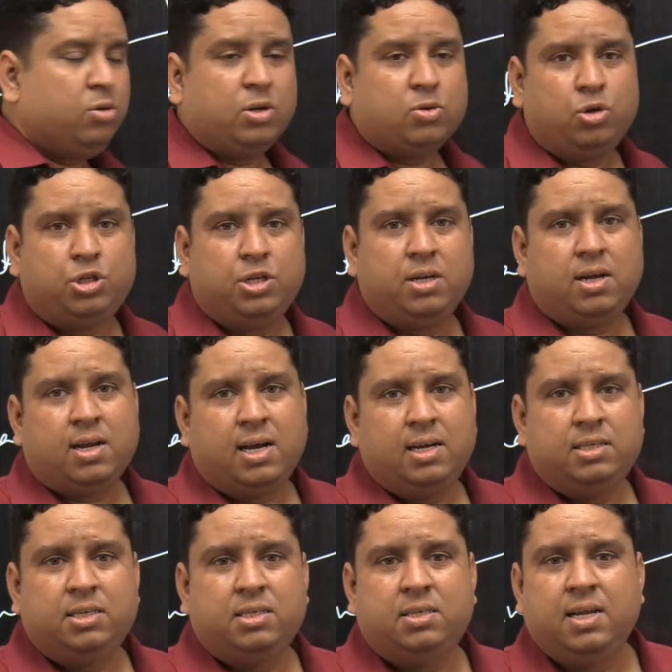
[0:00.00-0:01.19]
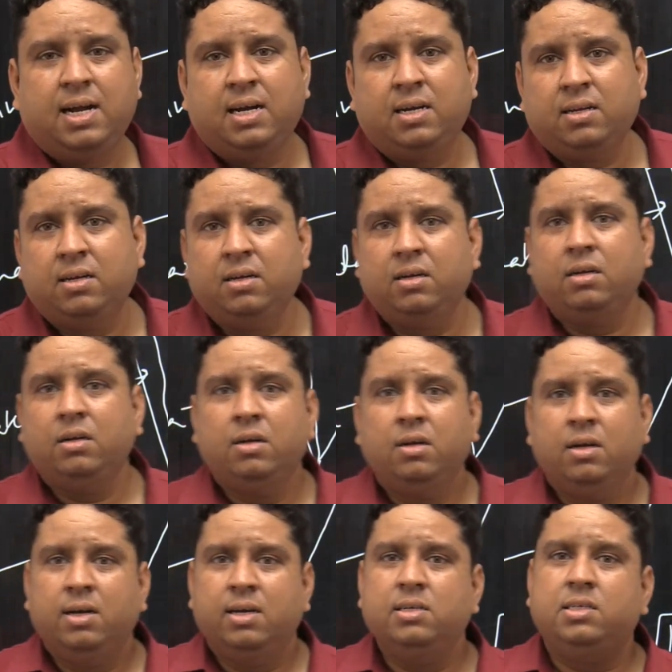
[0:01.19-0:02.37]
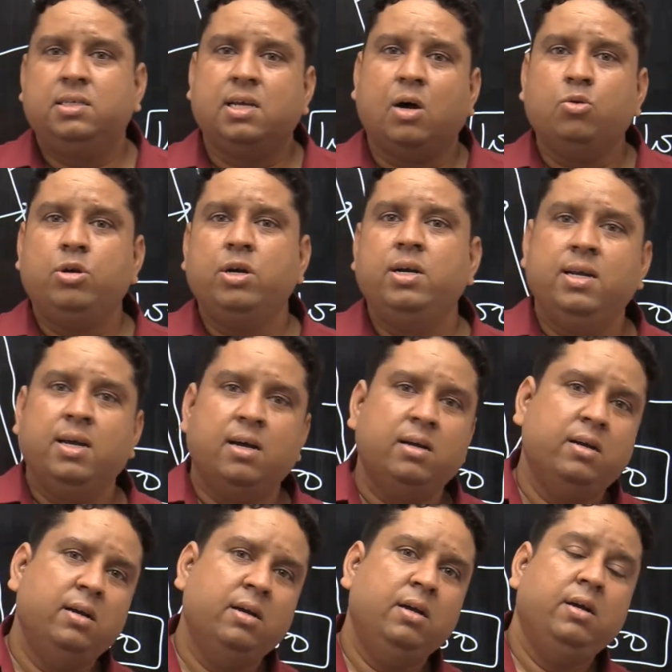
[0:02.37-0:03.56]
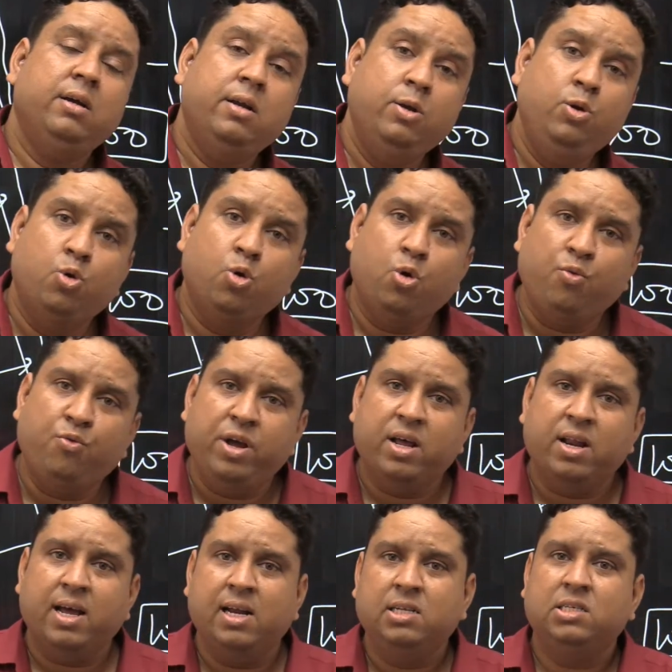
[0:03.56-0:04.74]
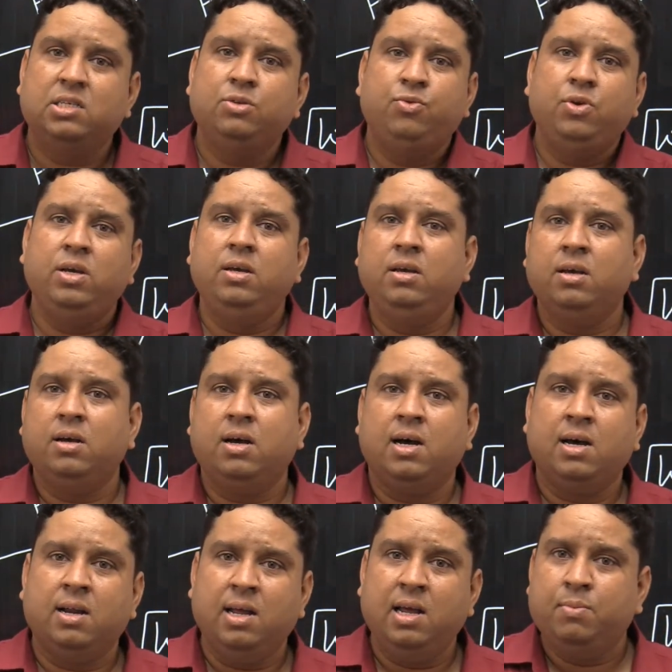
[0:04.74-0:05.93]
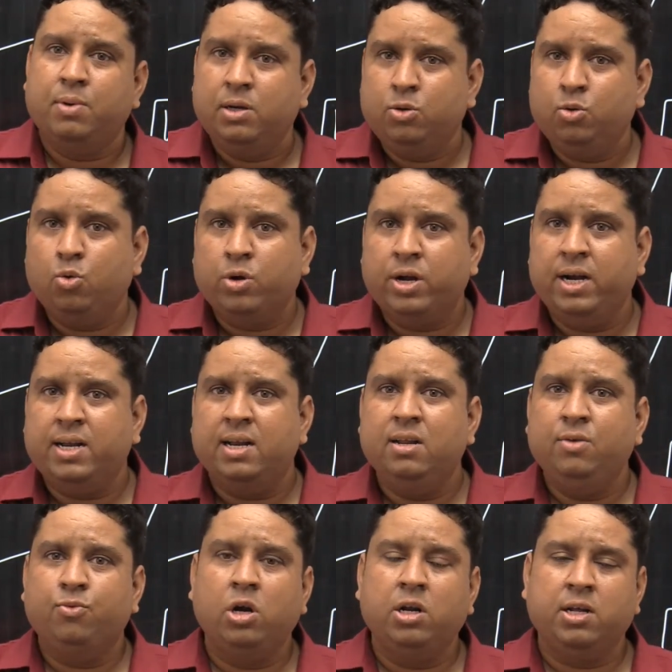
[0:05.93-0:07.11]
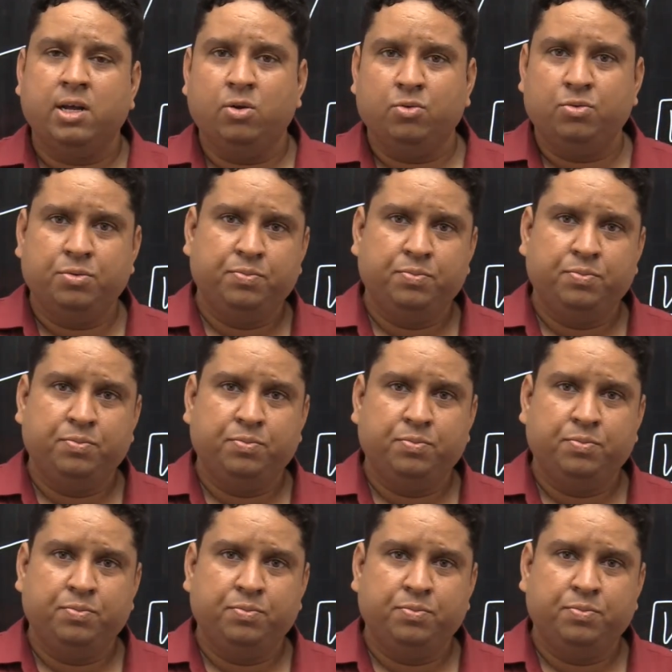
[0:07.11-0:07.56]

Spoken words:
the question arises that in South India, nowhere else we are able to locate any volcano.